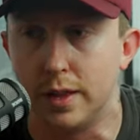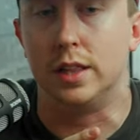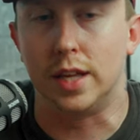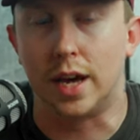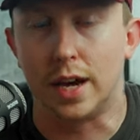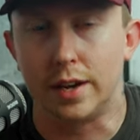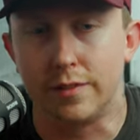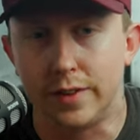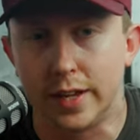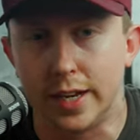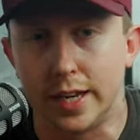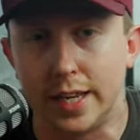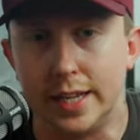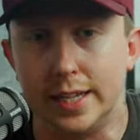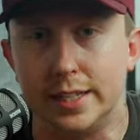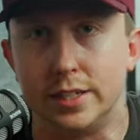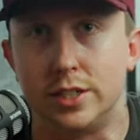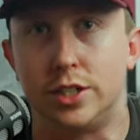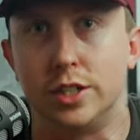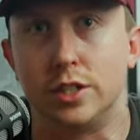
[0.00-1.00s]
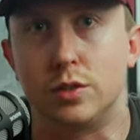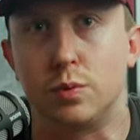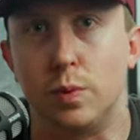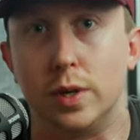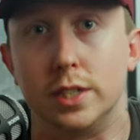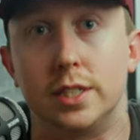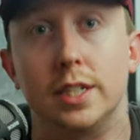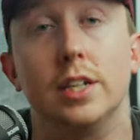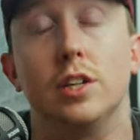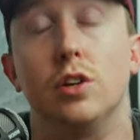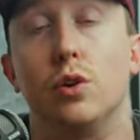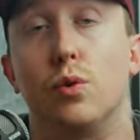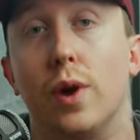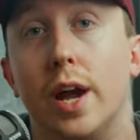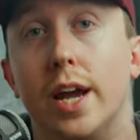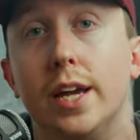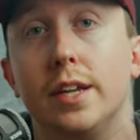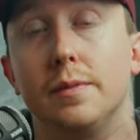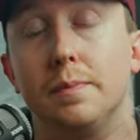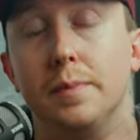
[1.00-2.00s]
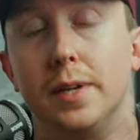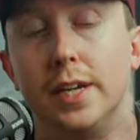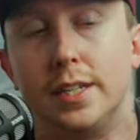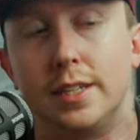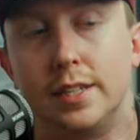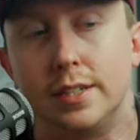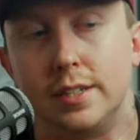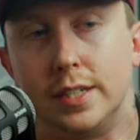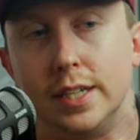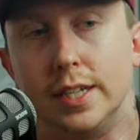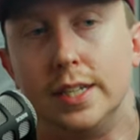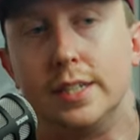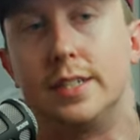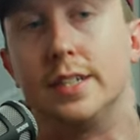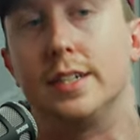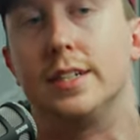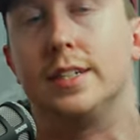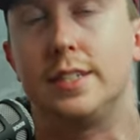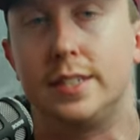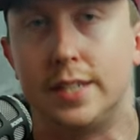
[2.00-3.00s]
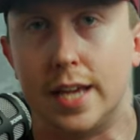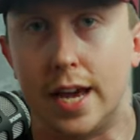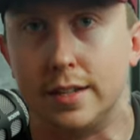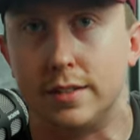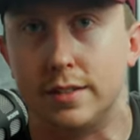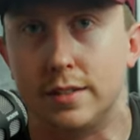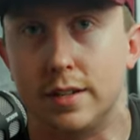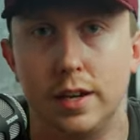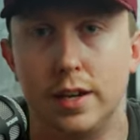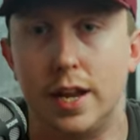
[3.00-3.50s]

A lot of it is just what's ingrained me to see success,